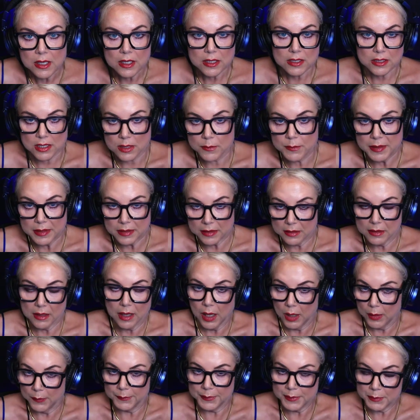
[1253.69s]
to be
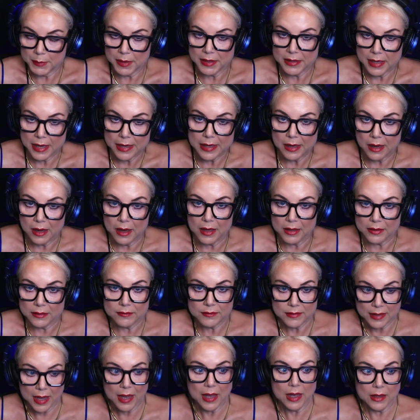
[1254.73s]
helped by AI.
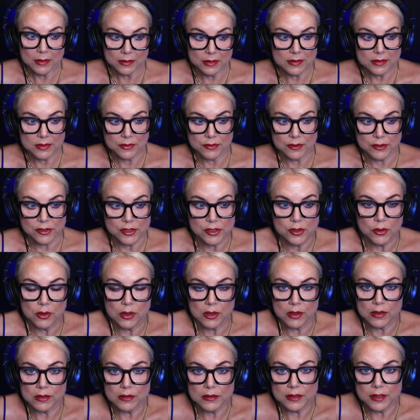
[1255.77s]
Absolutely. That is for
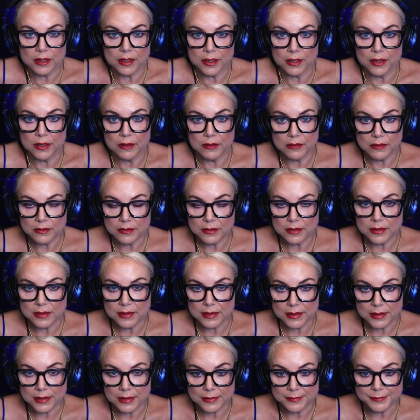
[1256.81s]
sure. Yes. You know. Yes.
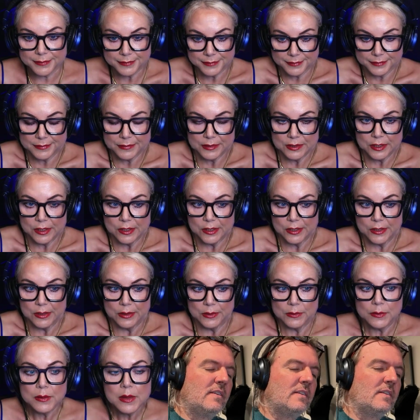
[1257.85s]
Um, so
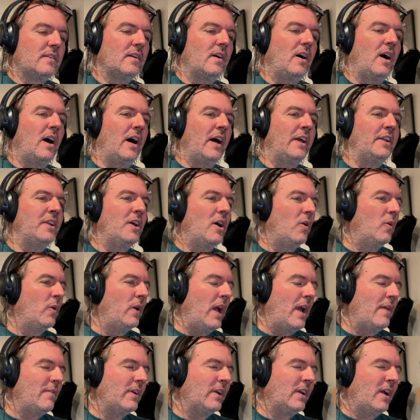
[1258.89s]
uh, I know
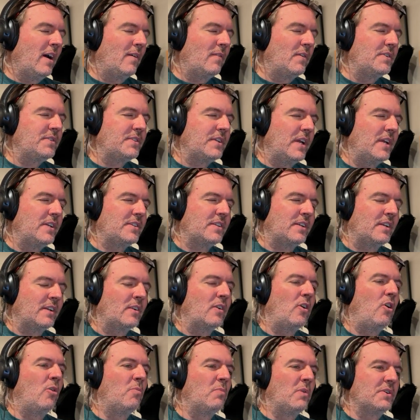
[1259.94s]
every conversation
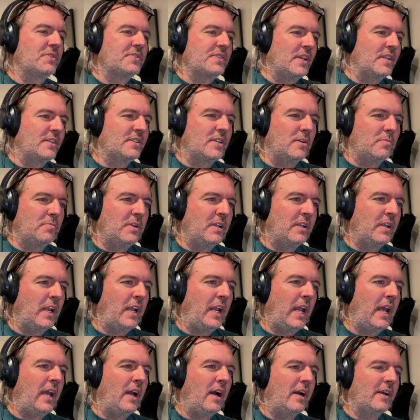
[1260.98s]
almost ends up in an
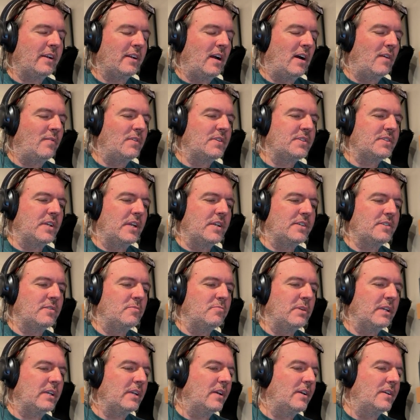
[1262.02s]
AI conversation
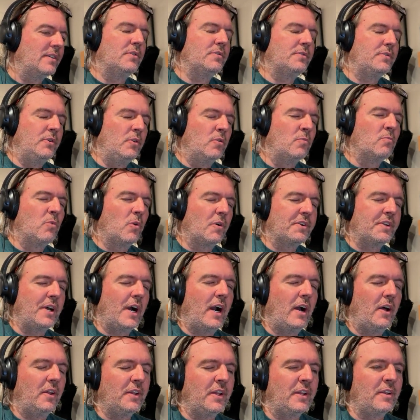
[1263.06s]
because you're more
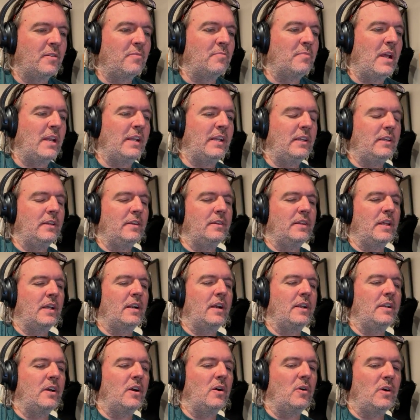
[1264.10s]
dialed in than many that I
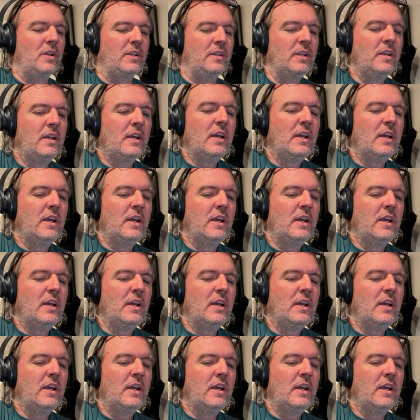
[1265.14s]
know, and